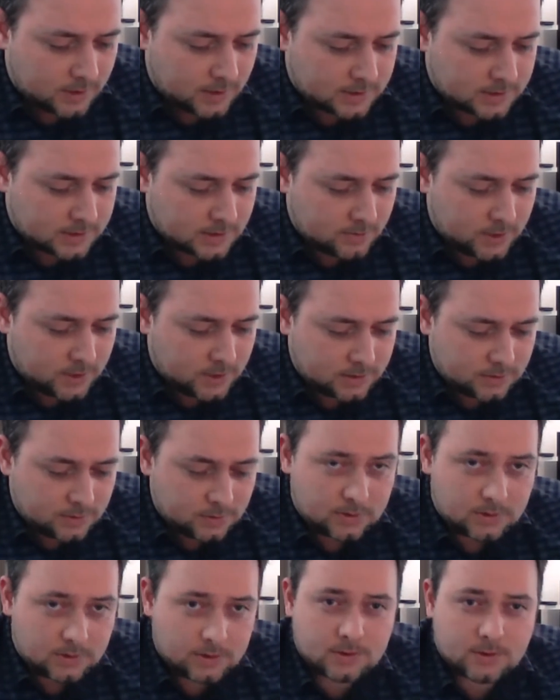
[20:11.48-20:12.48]
as
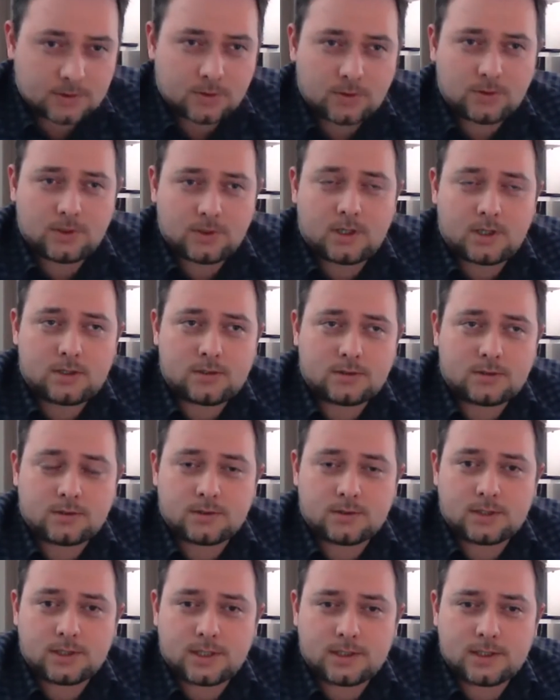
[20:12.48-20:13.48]
last
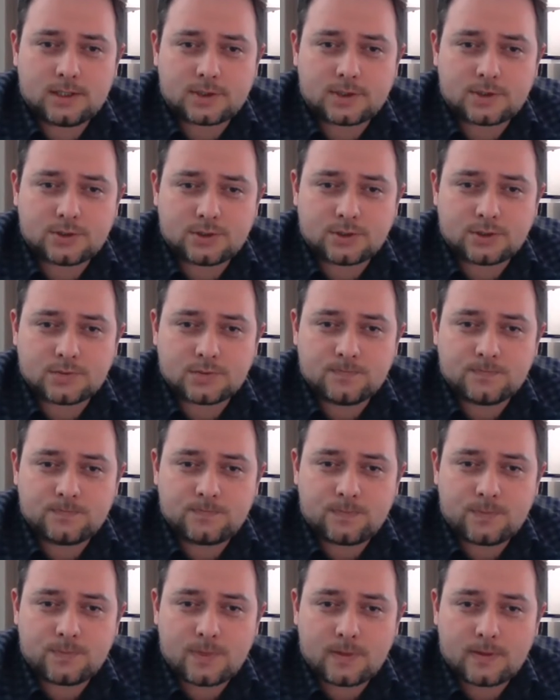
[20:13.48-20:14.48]
semester, all our
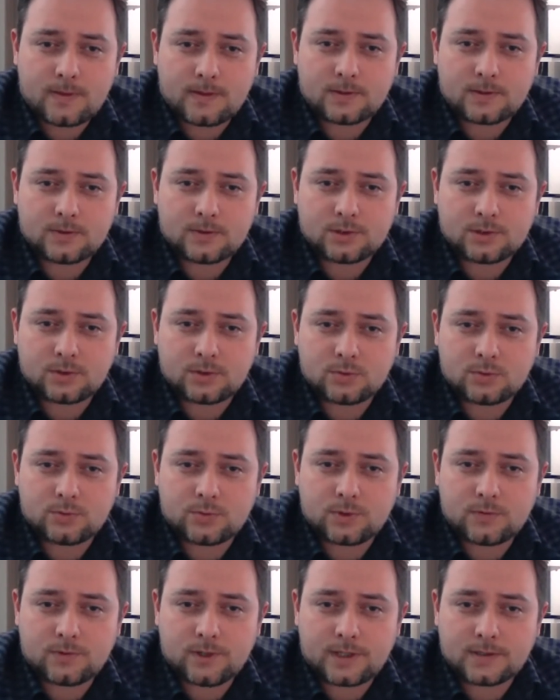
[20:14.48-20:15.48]
online lectures,
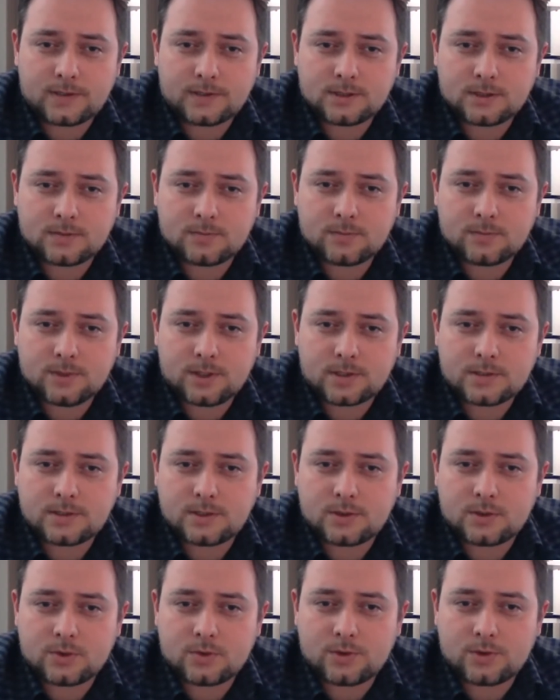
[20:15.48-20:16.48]
in order to
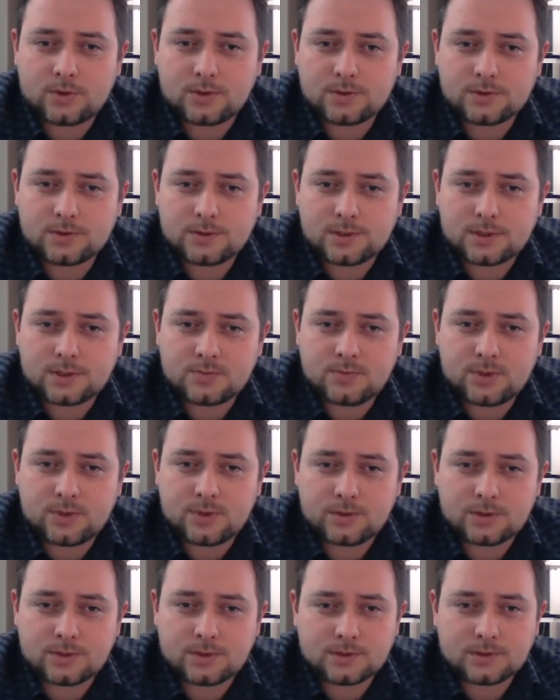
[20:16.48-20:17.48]
provide some
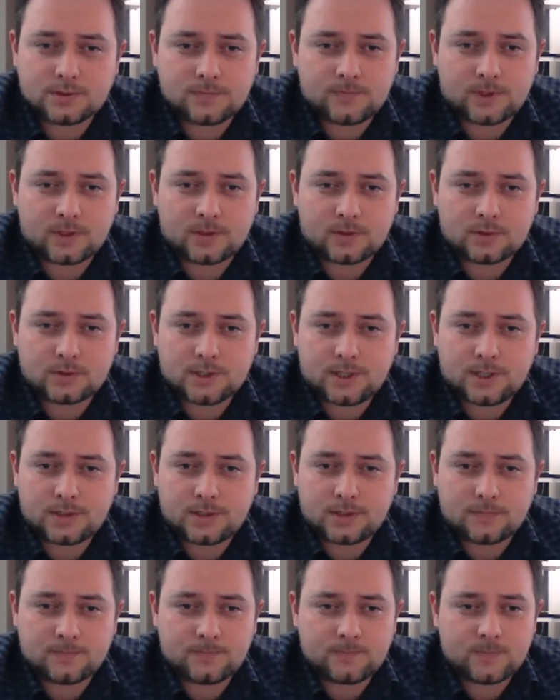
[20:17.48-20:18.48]
asynchronous
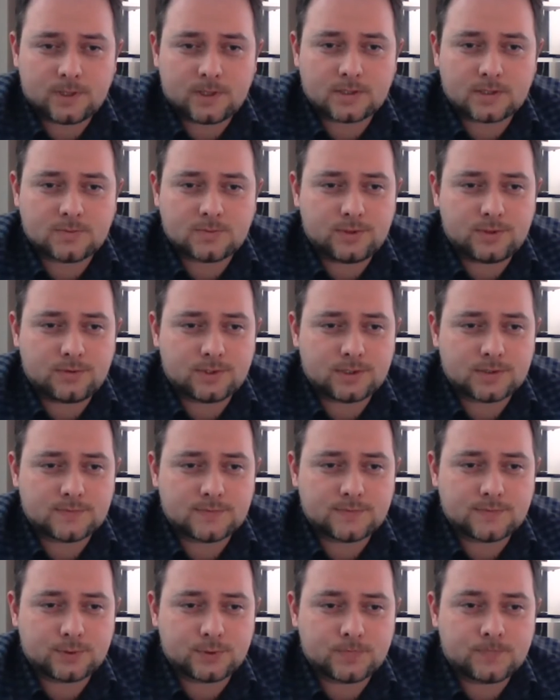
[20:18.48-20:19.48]
experience,
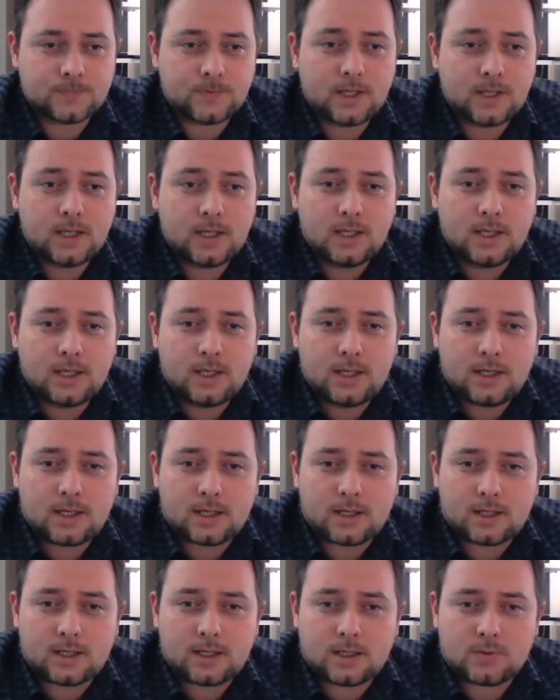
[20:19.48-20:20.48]
studying experience
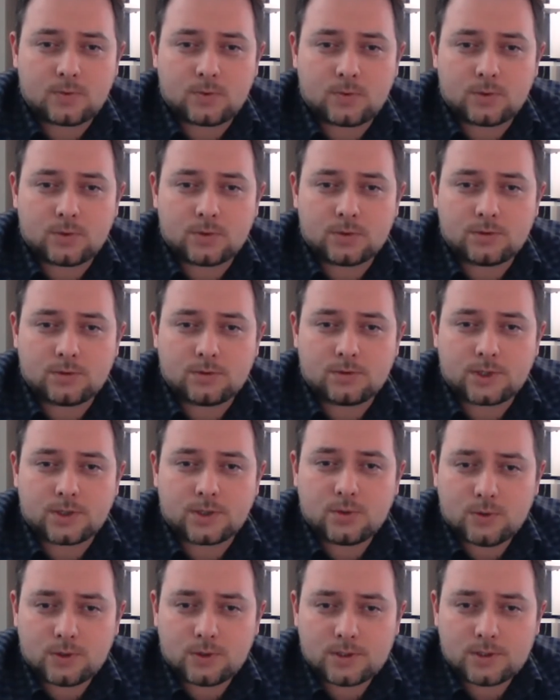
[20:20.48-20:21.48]
for you.
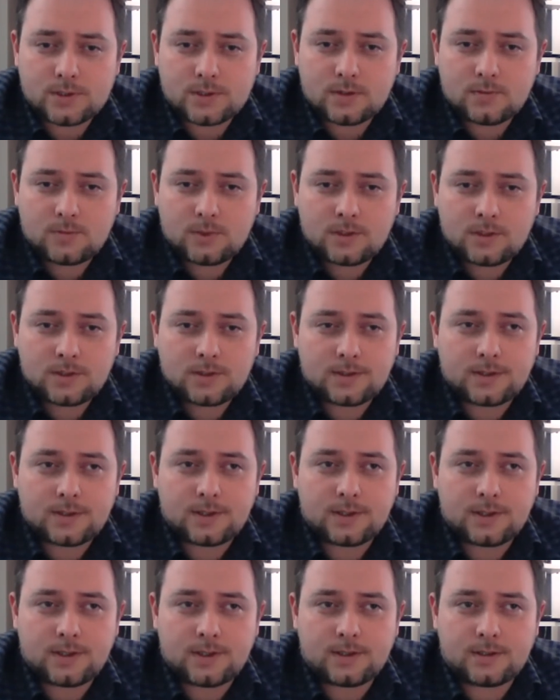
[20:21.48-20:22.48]
We will
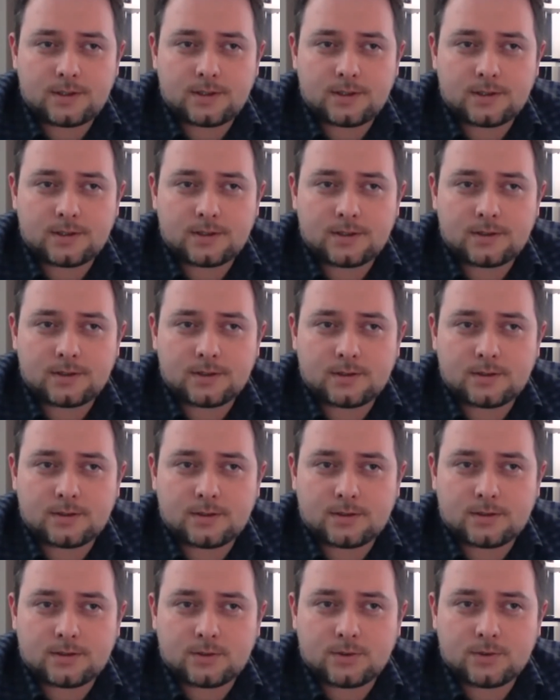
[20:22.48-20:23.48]
record them,
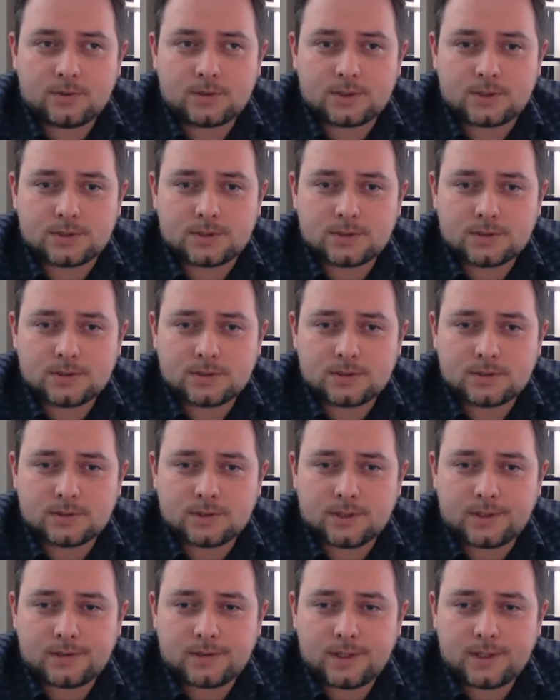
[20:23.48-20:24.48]
and
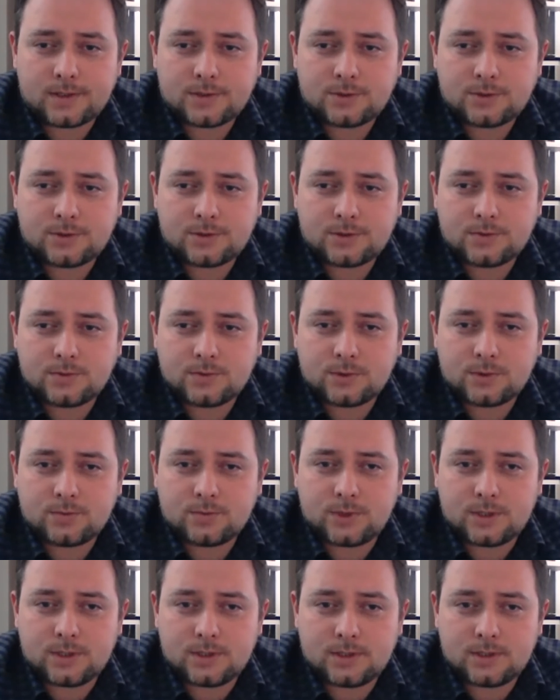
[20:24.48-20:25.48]
all these
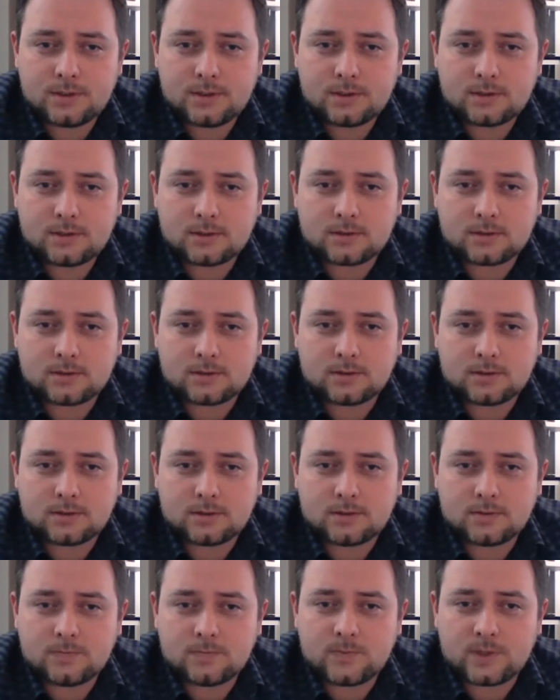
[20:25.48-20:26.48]
online lectures will
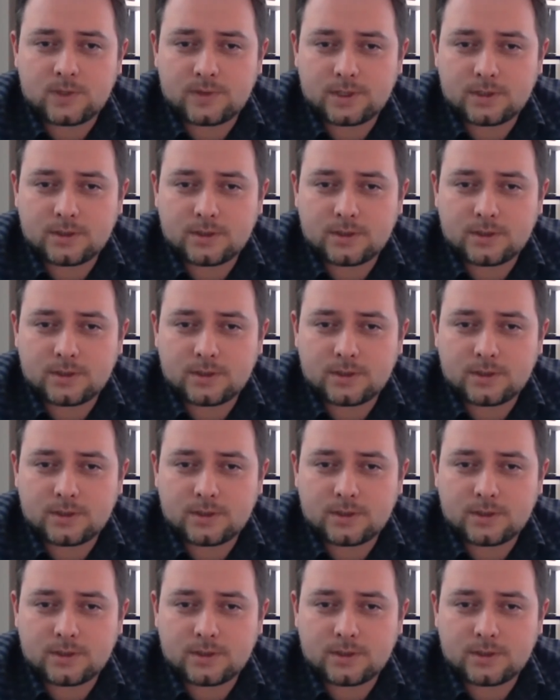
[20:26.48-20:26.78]
be